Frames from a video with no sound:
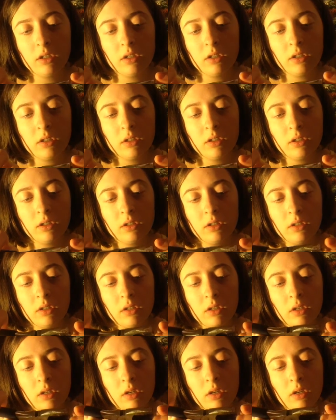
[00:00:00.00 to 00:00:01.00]

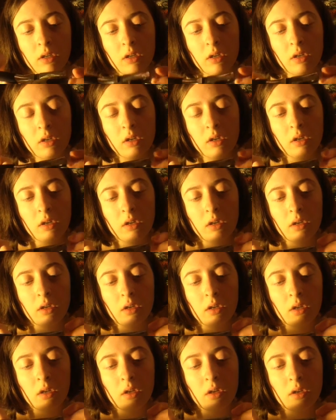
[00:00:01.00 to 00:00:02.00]

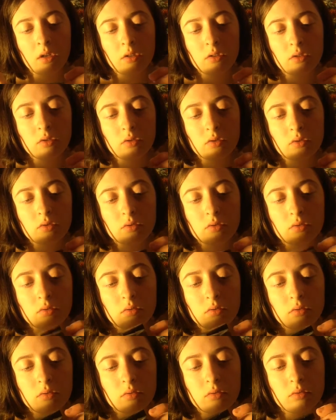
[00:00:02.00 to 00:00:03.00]

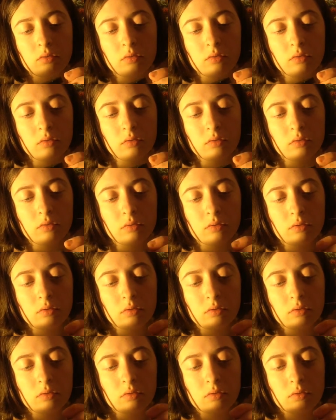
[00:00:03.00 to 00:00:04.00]

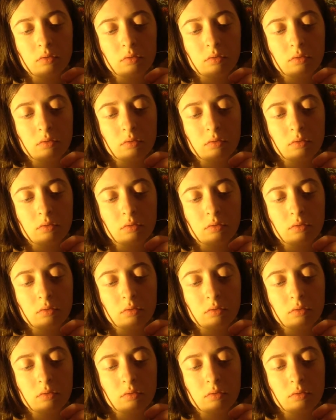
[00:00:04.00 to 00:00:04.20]
(silence)